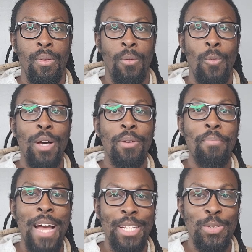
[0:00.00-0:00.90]
Welcome
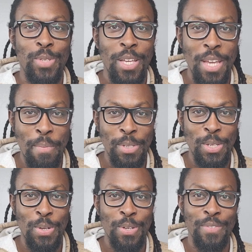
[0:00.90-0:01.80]
back to another
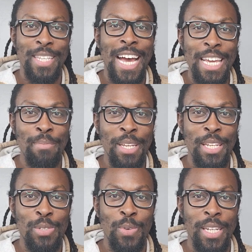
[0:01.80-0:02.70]
episode of
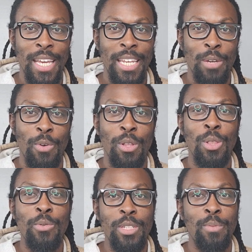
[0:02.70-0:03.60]
Diabetes 180 with
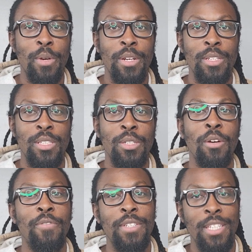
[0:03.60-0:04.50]
Louis Burtis, your
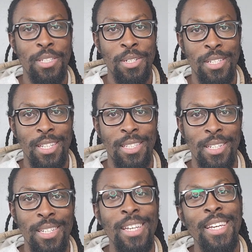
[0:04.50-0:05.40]
physician
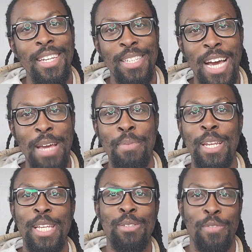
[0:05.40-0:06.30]
assistant and
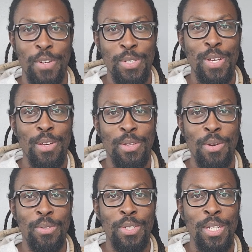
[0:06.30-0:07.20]
diabetes reversal health
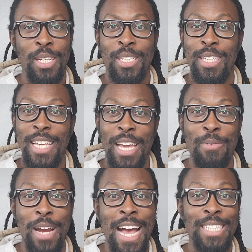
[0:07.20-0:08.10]
coach. Today
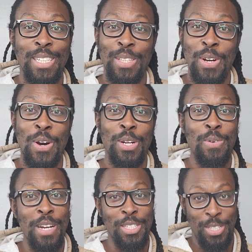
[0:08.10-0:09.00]
we're asking the hard
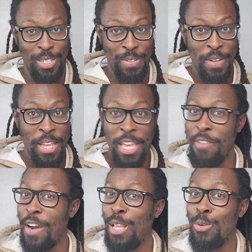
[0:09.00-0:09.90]
question:
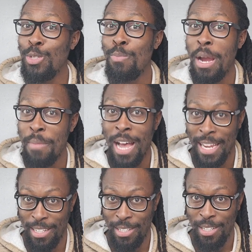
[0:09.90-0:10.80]
if I lose my
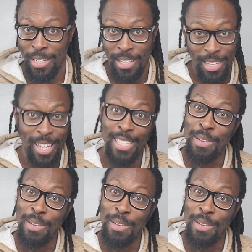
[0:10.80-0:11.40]
mind, is it